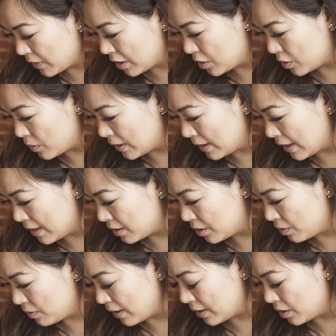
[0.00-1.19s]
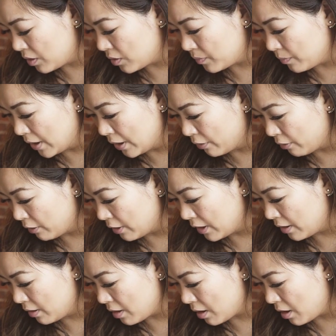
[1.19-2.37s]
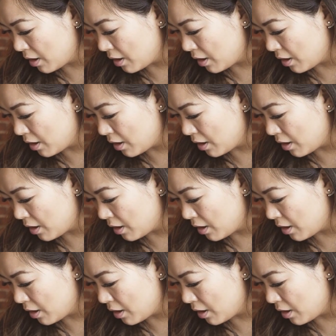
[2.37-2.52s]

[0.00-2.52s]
So I do like to use mirroring.